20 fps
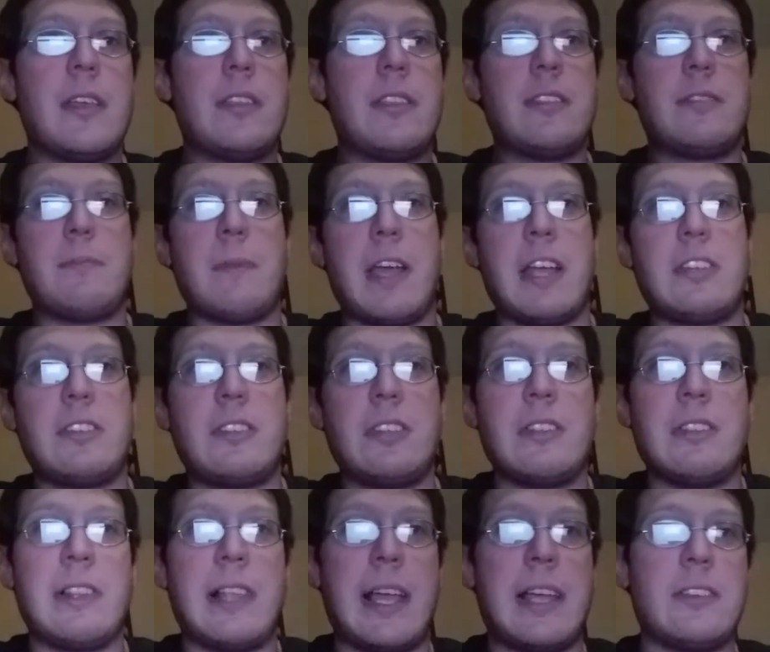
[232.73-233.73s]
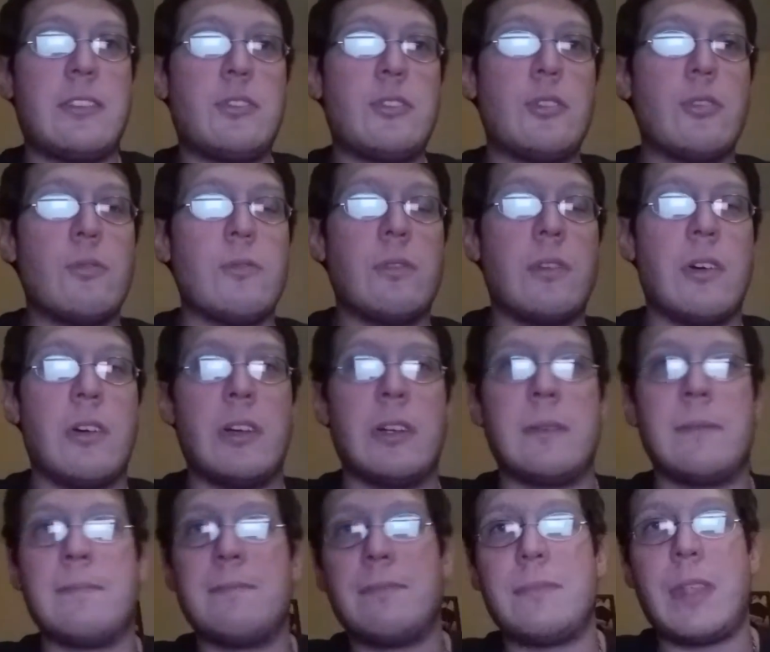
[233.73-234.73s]
This match didn't last too
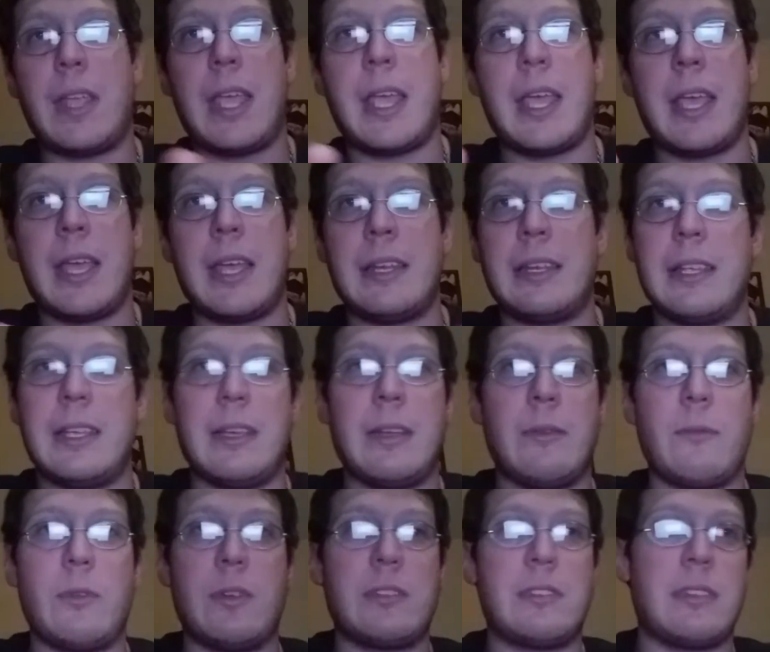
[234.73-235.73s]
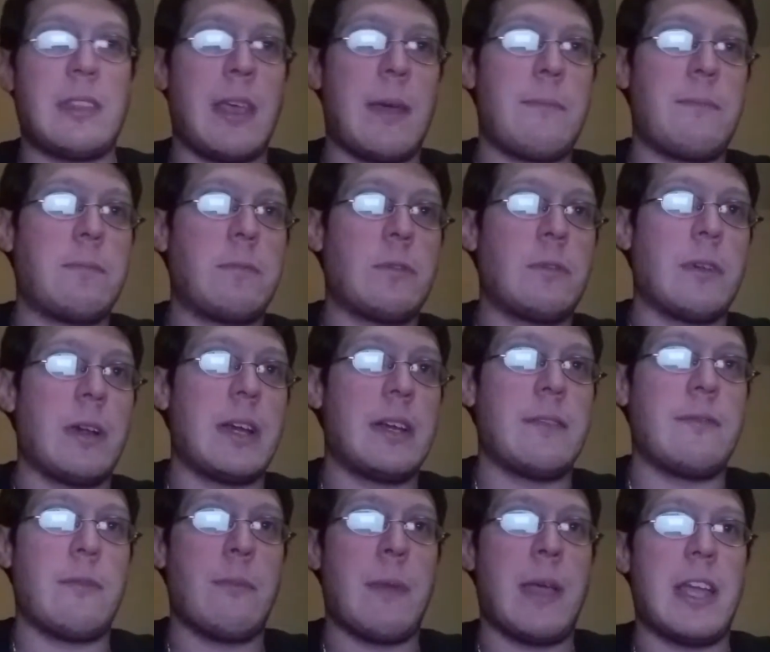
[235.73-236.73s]
long, and it wasn't that
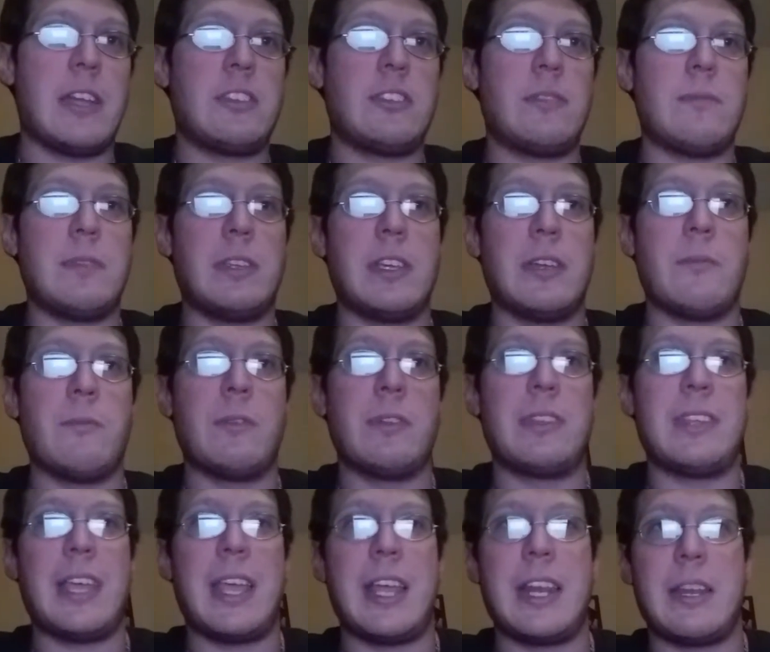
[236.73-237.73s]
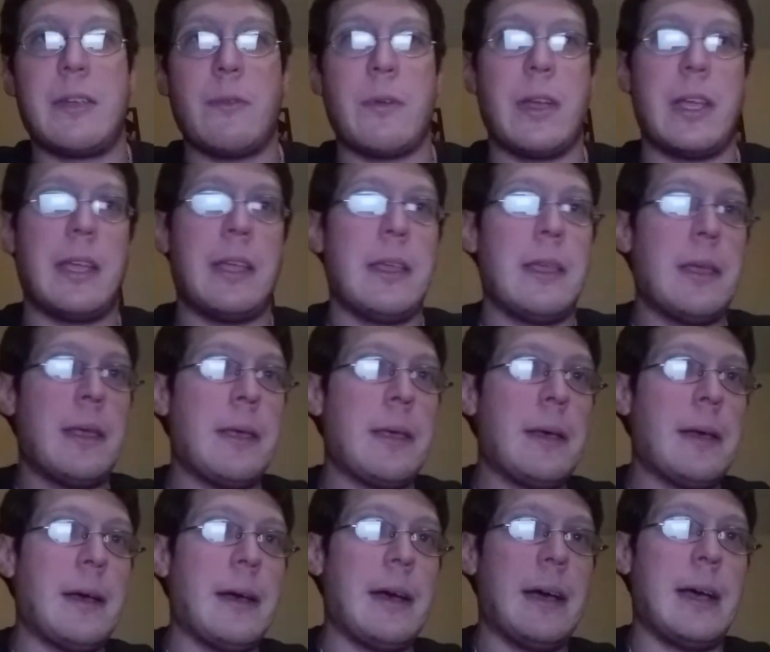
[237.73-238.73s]
great of a match to begin with anyway.
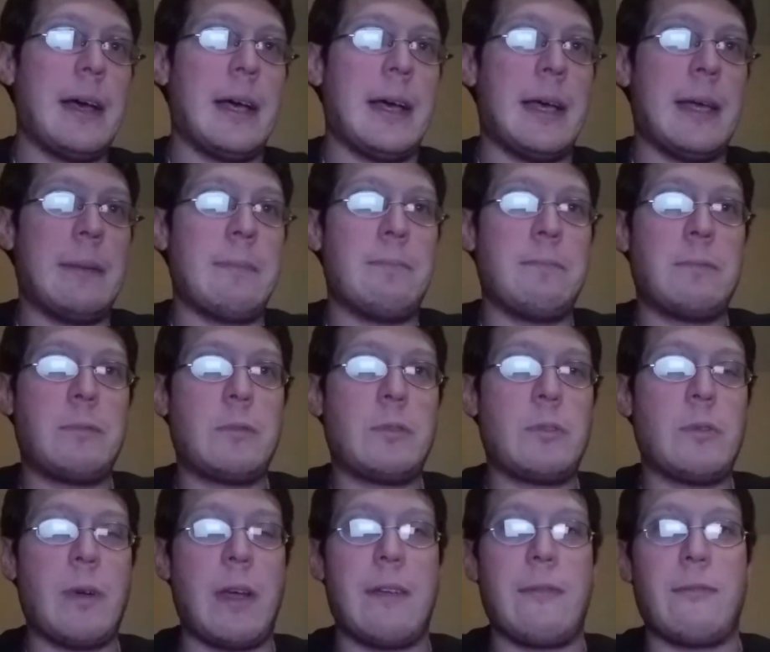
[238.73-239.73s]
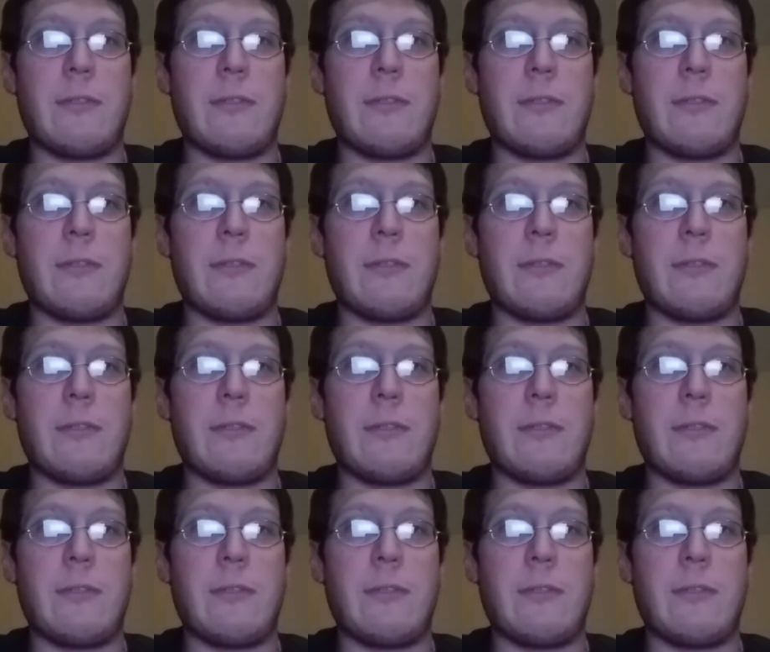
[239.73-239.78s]
Quite